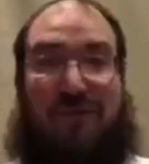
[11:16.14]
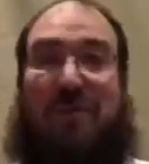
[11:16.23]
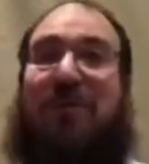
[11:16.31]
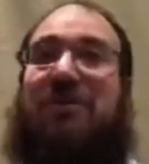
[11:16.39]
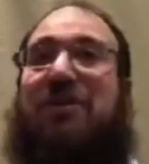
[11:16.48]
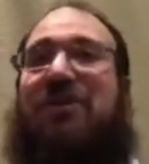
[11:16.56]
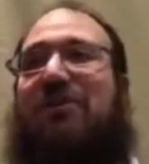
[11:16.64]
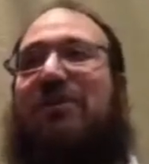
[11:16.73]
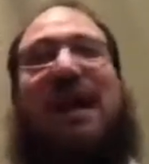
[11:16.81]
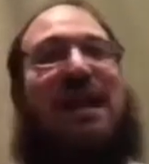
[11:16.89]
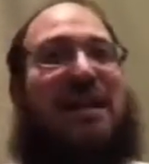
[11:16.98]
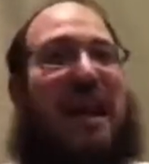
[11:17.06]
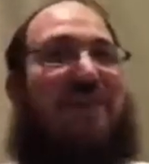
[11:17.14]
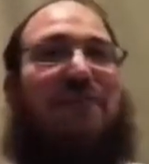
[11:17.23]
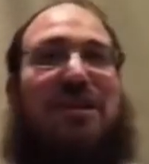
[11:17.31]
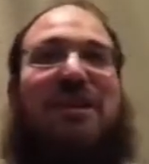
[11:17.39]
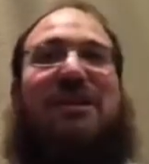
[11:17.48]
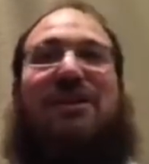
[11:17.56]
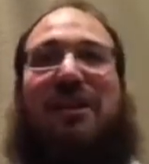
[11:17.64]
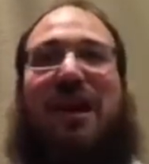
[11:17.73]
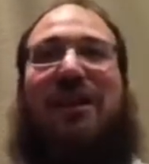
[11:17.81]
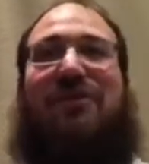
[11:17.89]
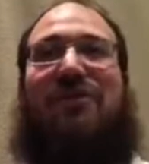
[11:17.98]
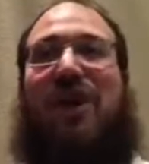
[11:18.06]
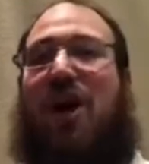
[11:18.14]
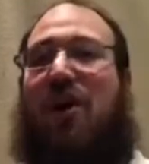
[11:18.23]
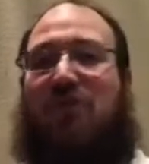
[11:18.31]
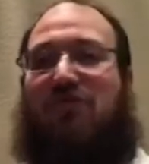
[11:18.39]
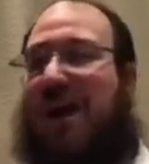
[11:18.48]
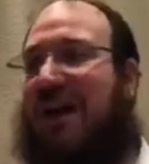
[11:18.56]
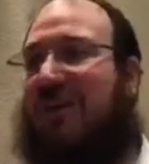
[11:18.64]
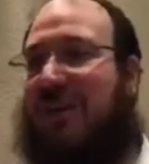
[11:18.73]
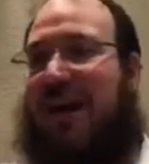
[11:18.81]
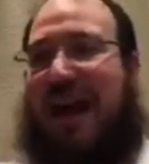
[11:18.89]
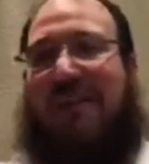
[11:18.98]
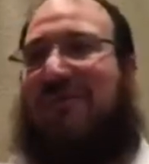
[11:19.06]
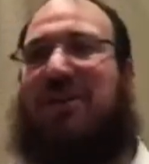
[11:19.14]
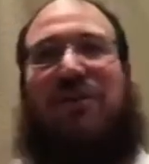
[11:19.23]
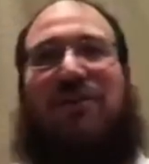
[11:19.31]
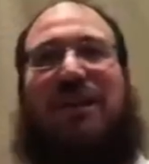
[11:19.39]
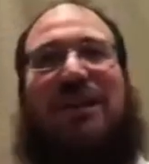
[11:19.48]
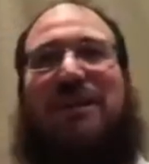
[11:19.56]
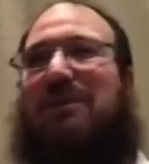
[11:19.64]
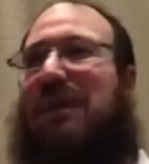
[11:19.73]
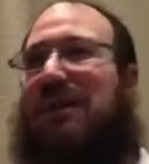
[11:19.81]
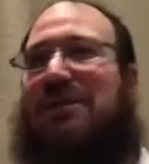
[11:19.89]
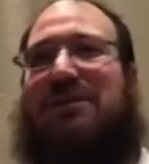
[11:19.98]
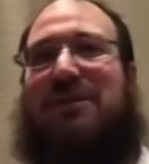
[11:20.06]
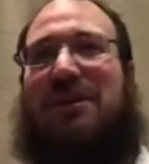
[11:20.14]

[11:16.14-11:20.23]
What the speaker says: person could do that in everything in their life, right away everything will find its place.